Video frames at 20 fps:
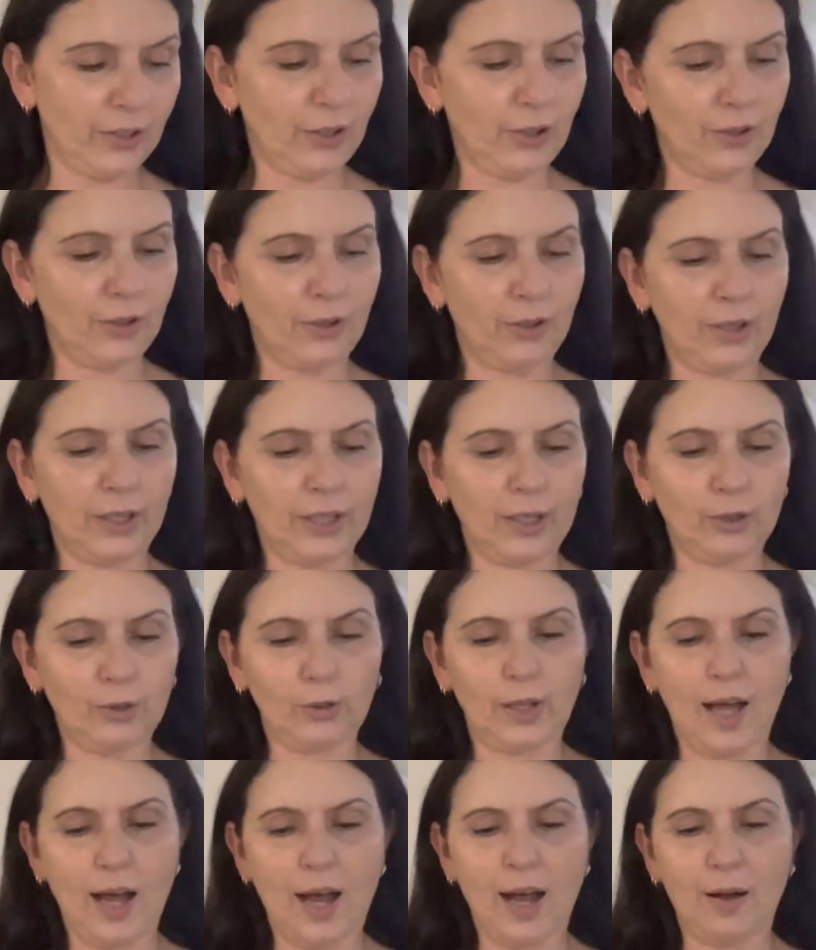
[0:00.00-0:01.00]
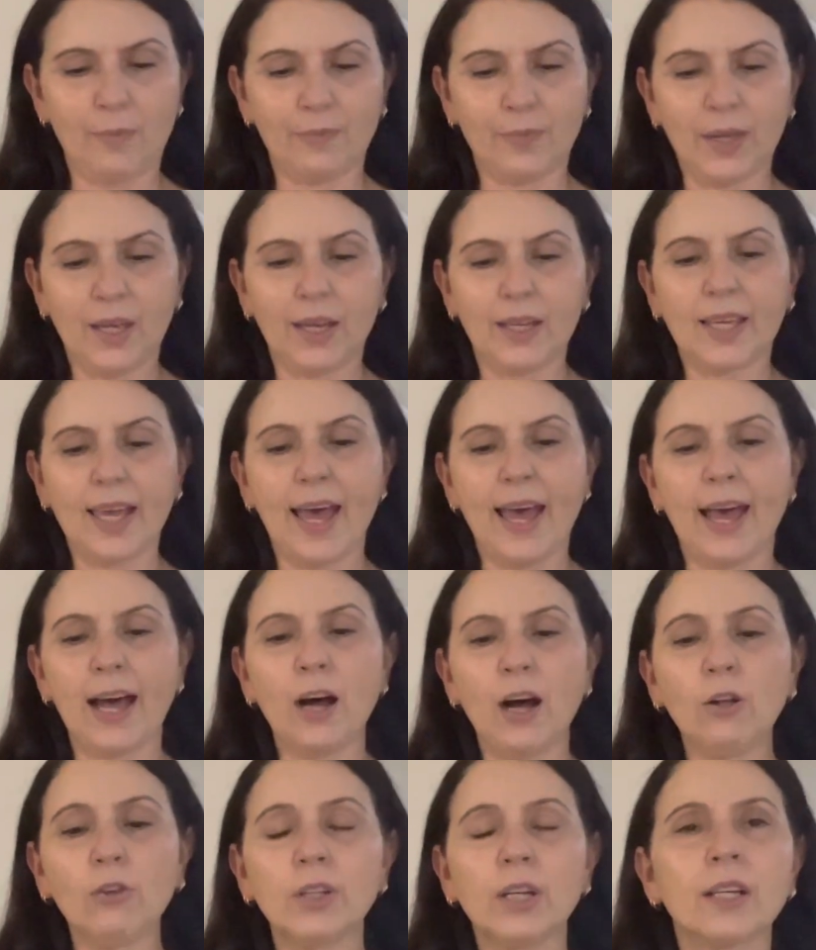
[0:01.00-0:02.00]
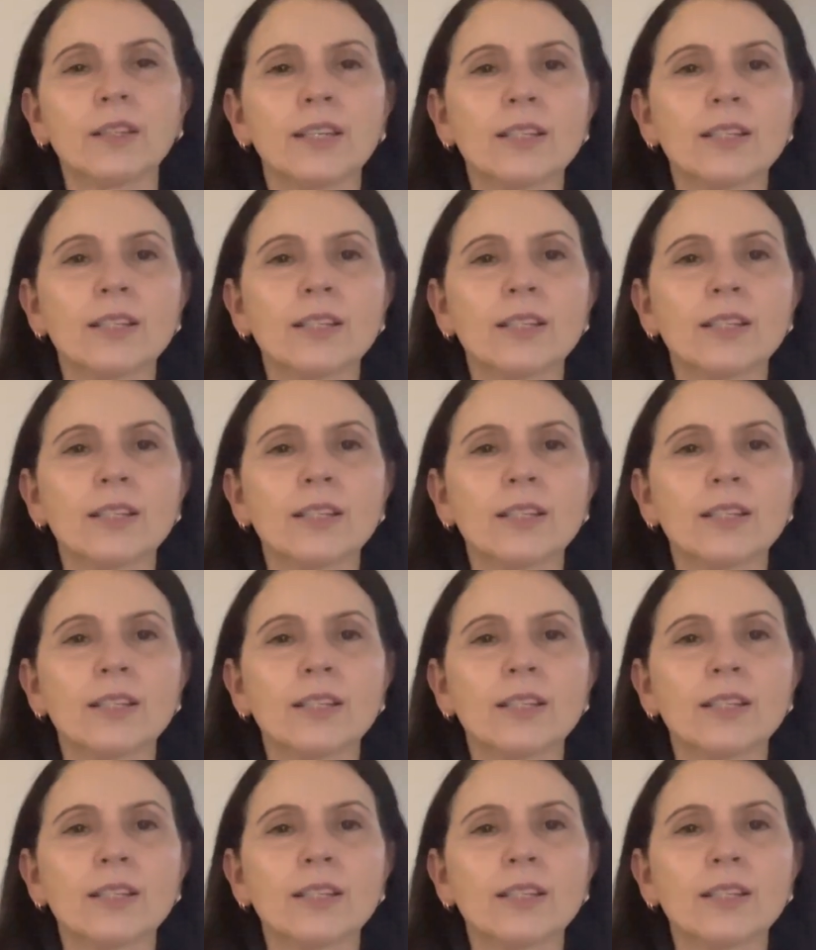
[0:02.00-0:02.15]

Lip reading: her little cowl.